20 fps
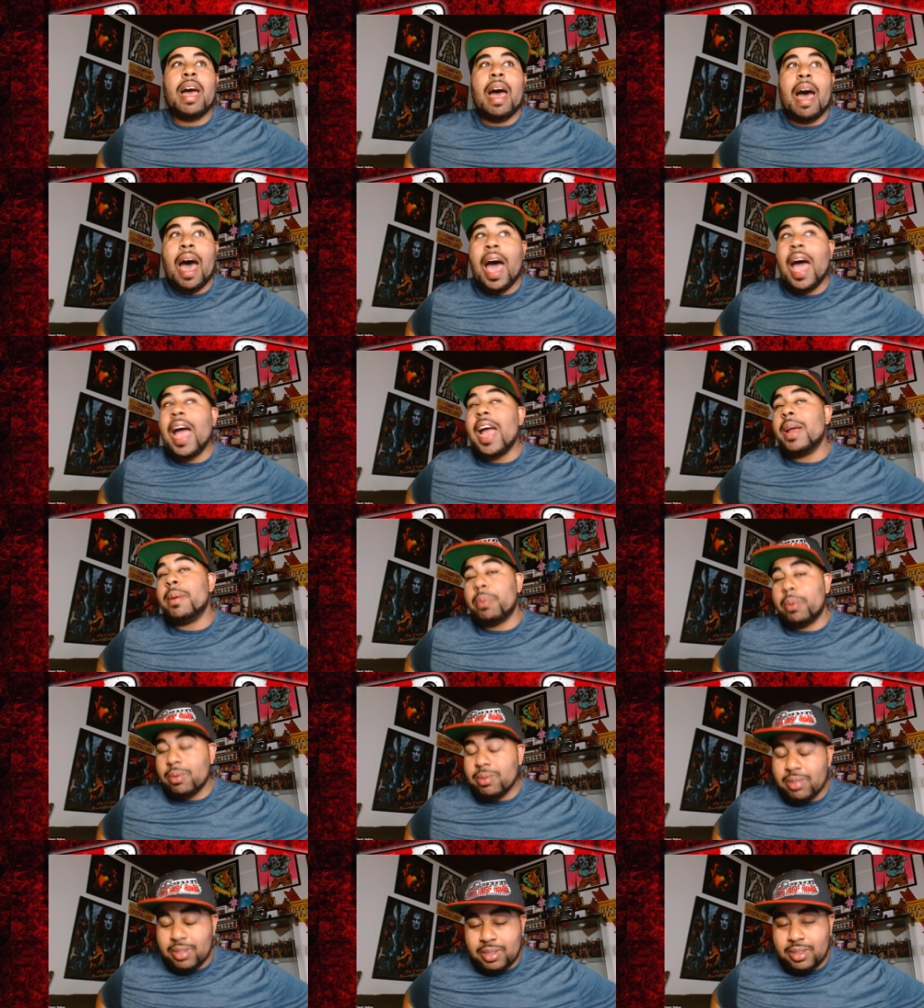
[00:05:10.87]
I
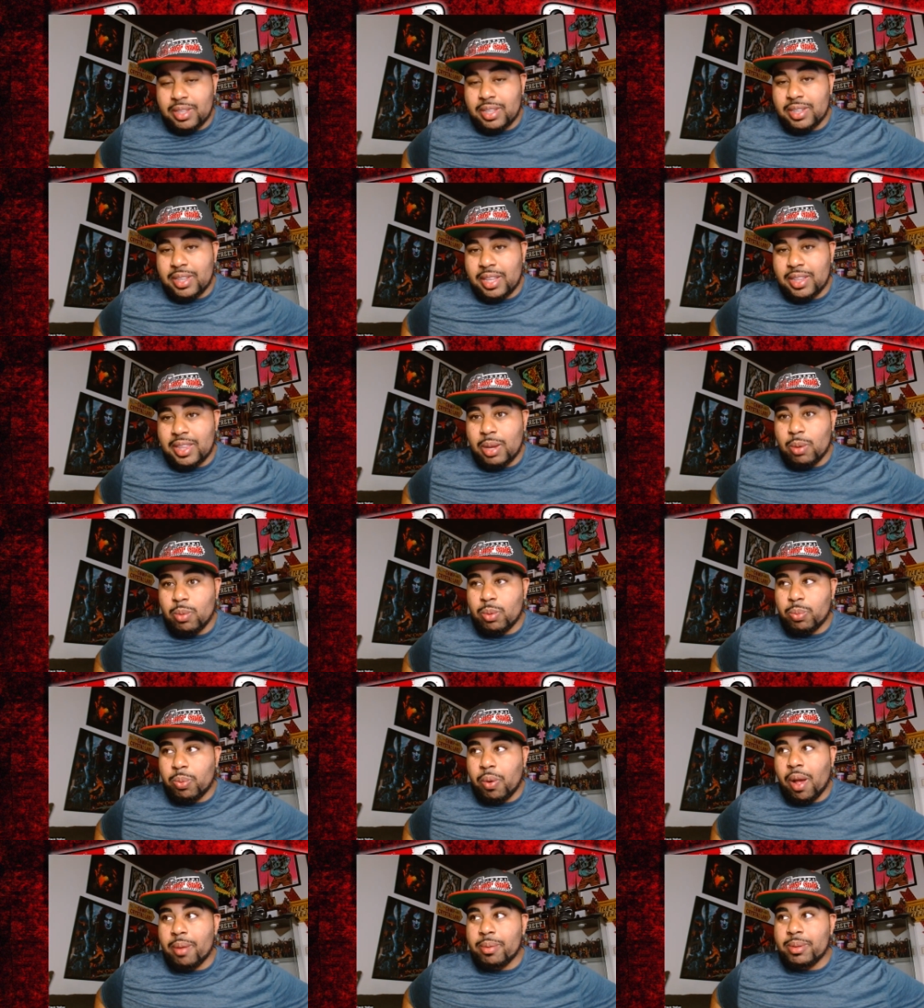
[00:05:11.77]
personally think that they would
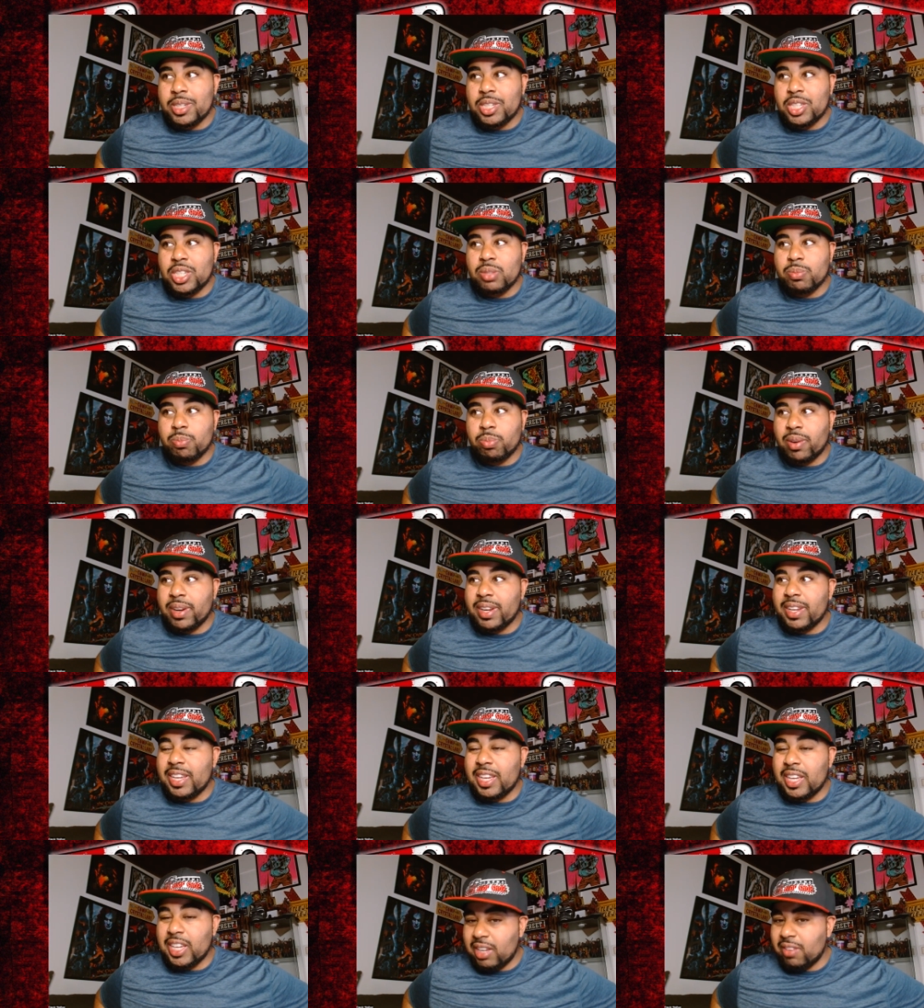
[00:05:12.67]
probably just
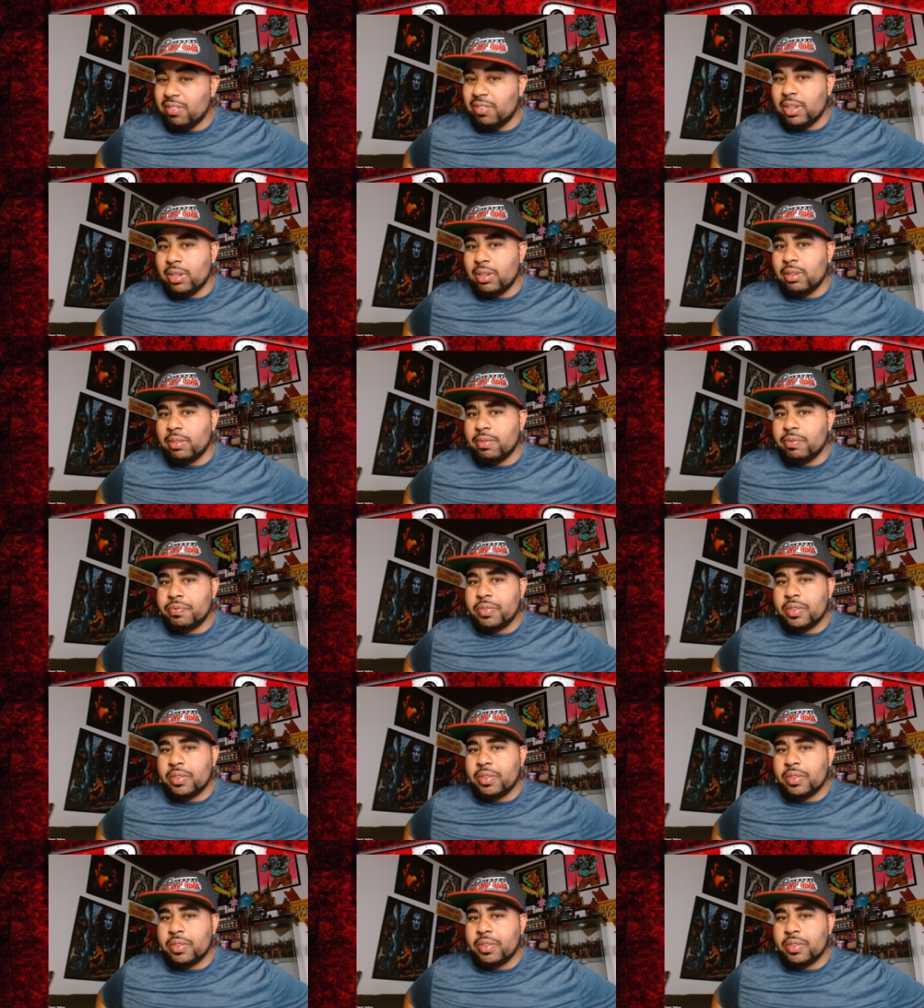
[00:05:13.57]
break even